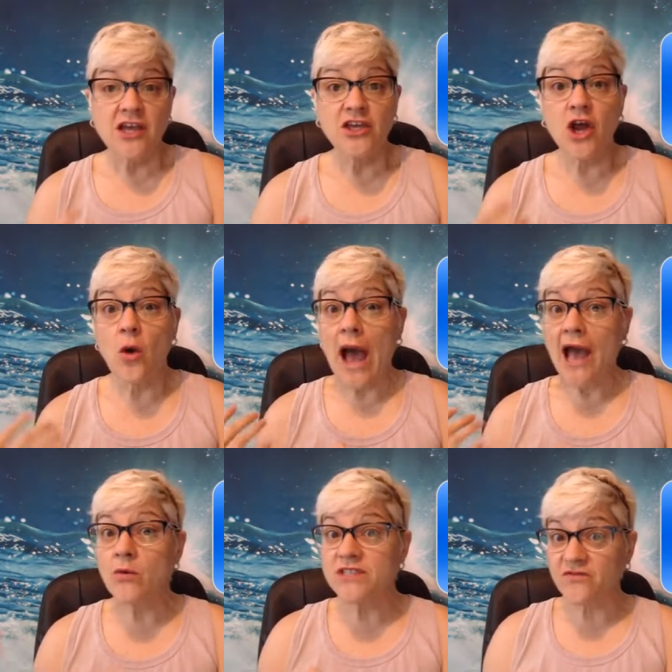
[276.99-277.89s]
You know,
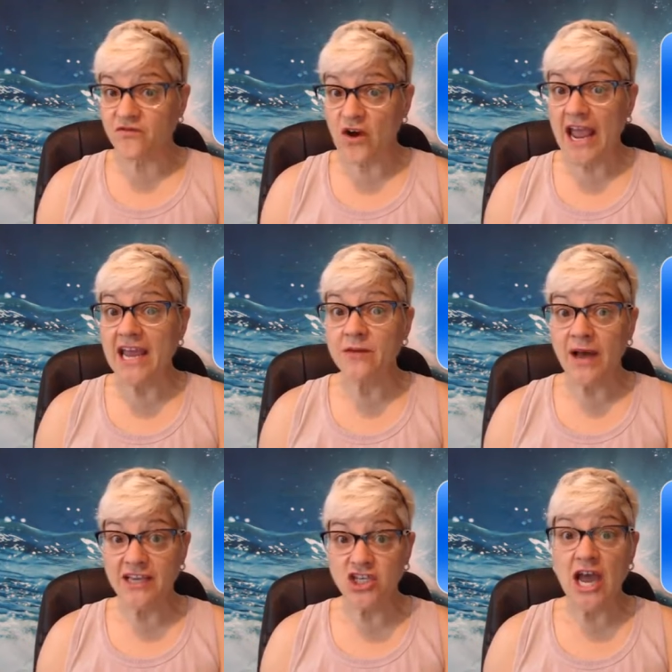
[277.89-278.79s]
I was afraid
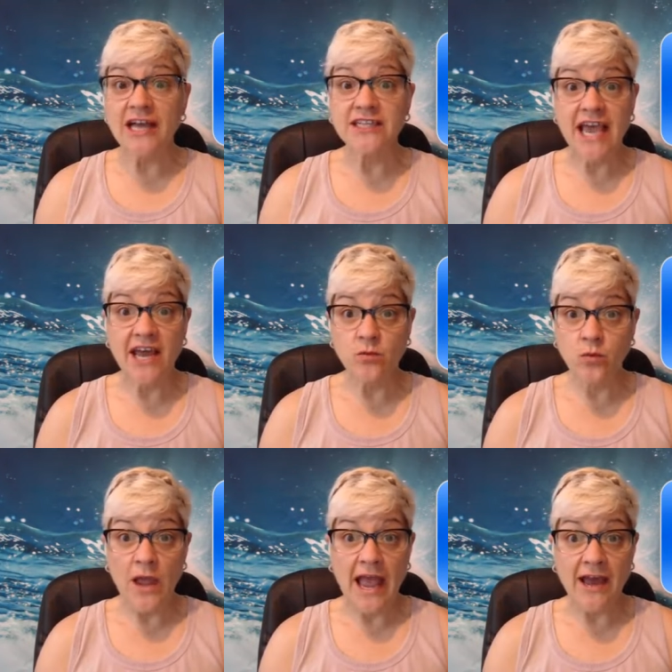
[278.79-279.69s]
my child
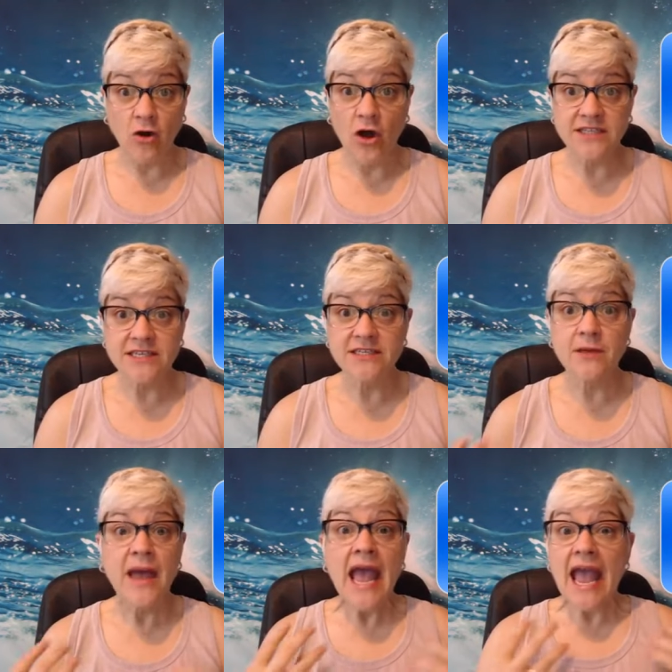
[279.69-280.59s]
had had autism